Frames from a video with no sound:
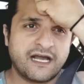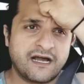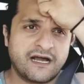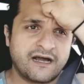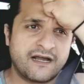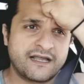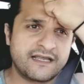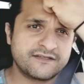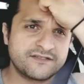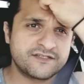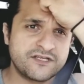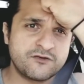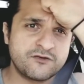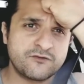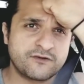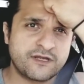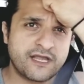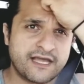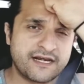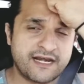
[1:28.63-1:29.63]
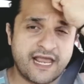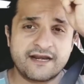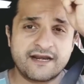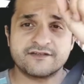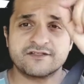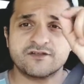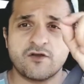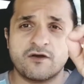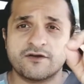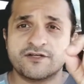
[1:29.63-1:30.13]
is and
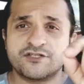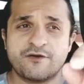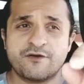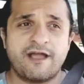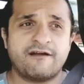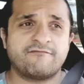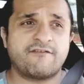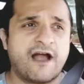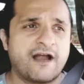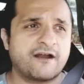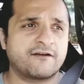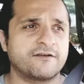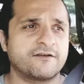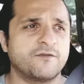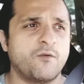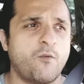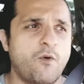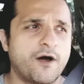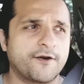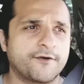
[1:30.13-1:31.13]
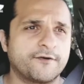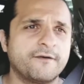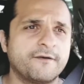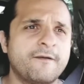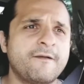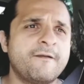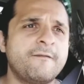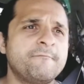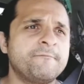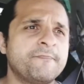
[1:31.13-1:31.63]
as long as you have iron in the water,
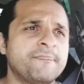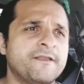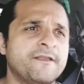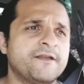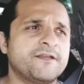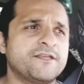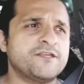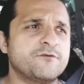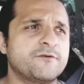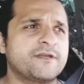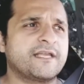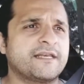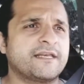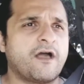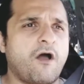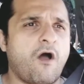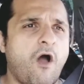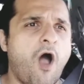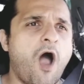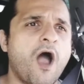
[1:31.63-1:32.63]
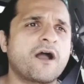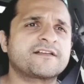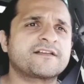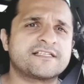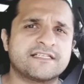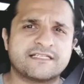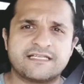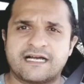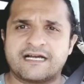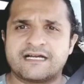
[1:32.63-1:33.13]
you can
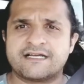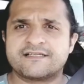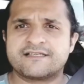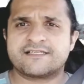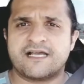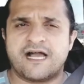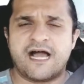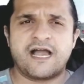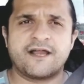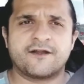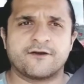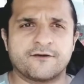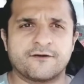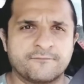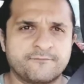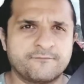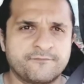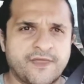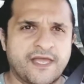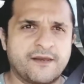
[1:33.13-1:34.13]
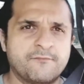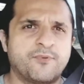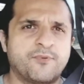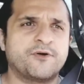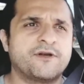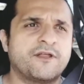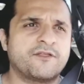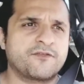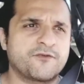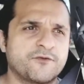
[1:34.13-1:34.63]
oxidize iron and
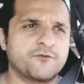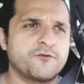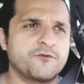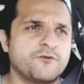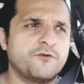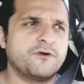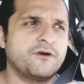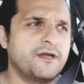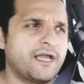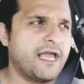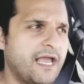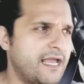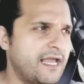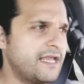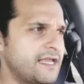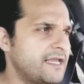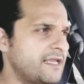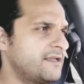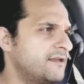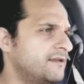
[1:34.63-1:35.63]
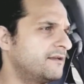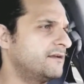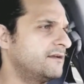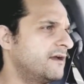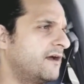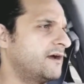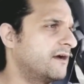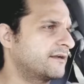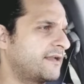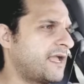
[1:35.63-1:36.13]
put it through a
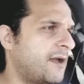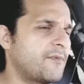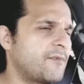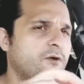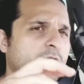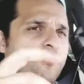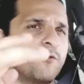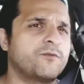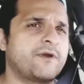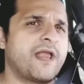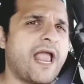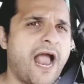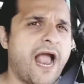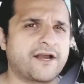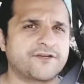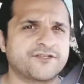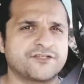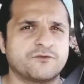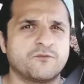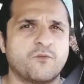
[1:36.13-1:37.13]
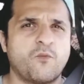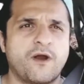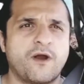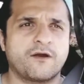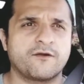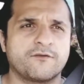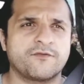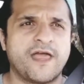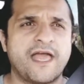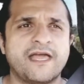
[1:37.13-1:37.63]
chemical reaction
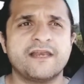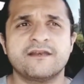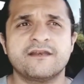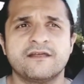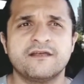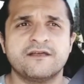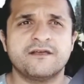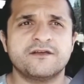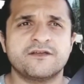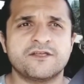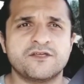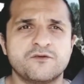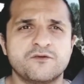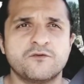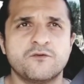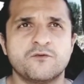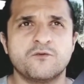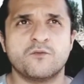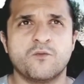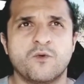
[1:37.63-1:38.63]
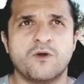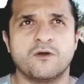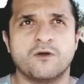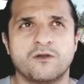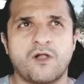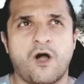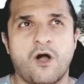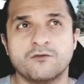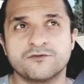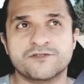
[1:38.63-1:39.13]
where then you
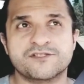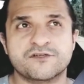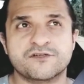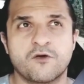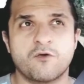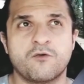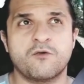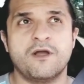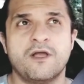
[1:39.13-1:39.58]
will also,